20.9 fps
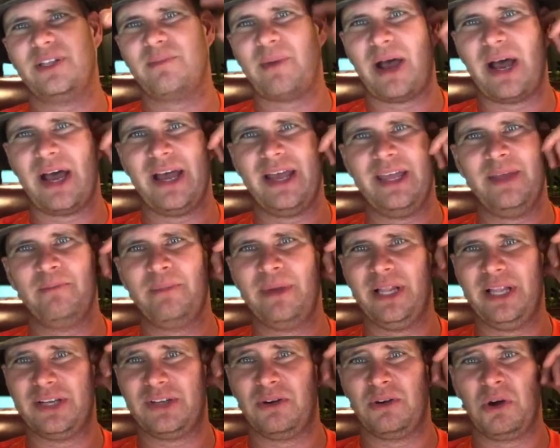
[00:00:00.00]
my
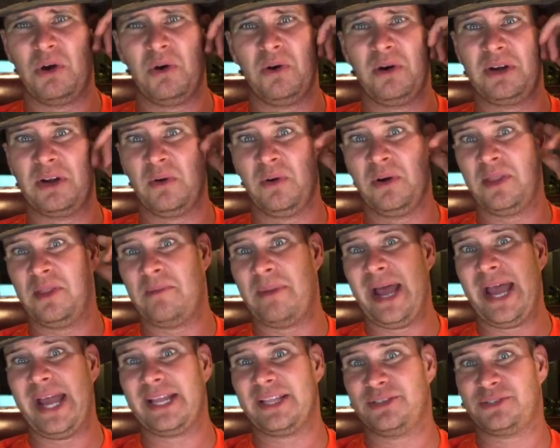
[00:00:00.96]
umbilical cord going to the
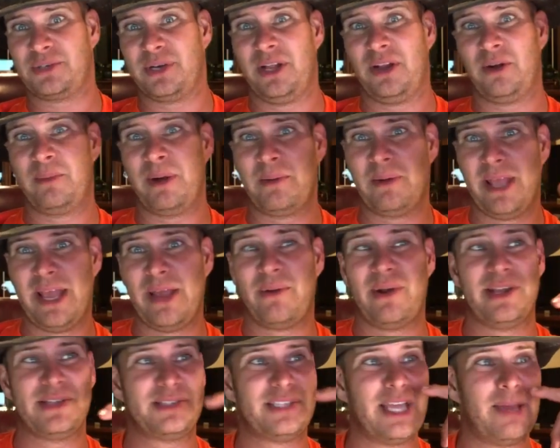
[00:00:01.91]
back of the trailer. Remember that
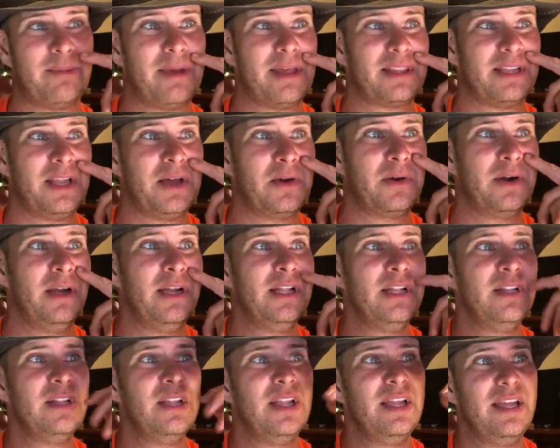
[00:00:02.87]
when I stabbed at the loader?
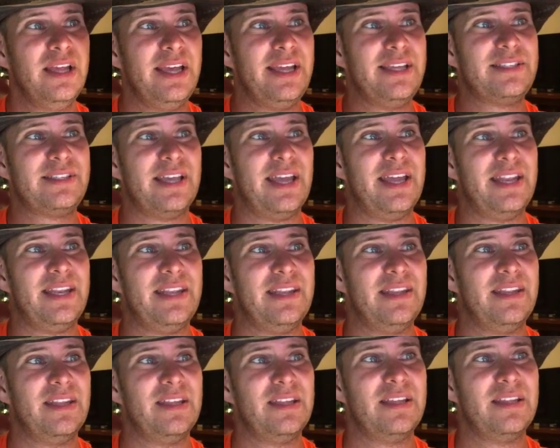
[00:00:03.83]
He said,
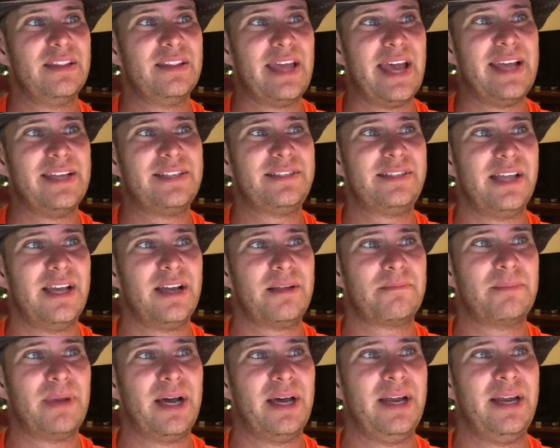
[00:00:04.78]
that
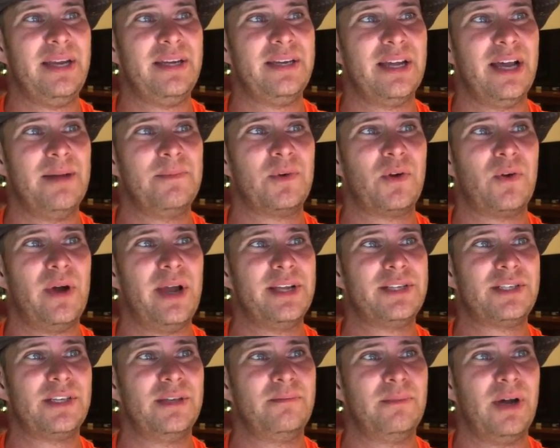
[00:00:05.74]
sucked, buddy. Dumb
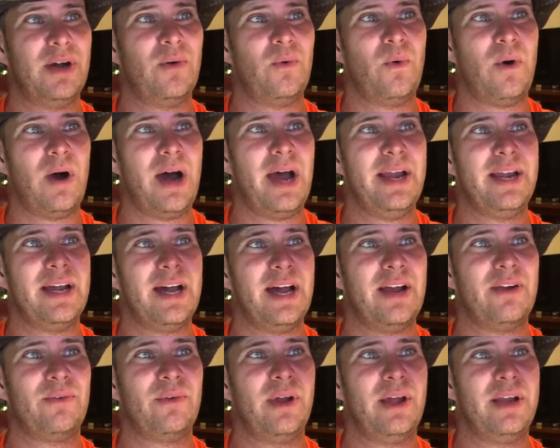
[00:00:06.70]
question, but why
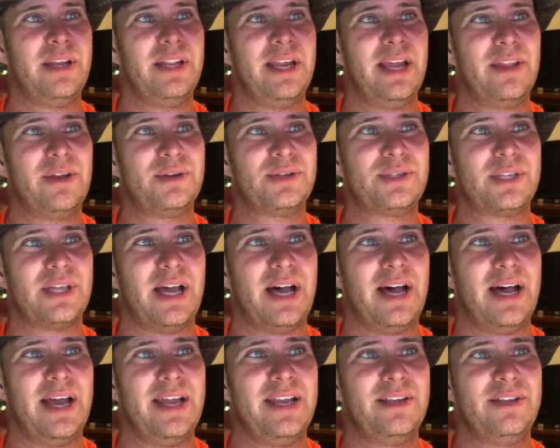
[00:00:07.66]
not run the other
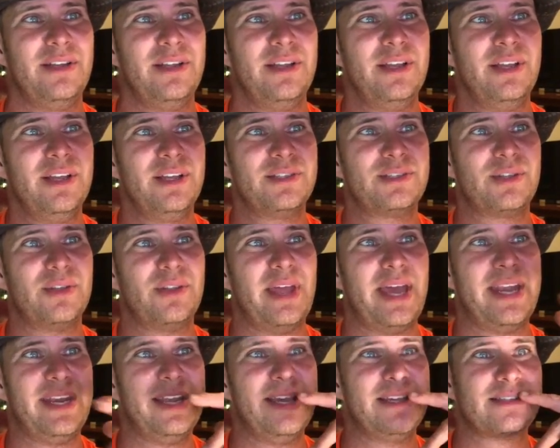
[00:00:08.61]
side so
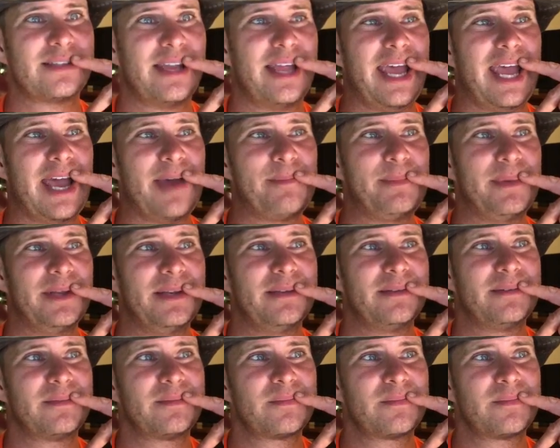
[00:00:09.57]
that doesn't happen?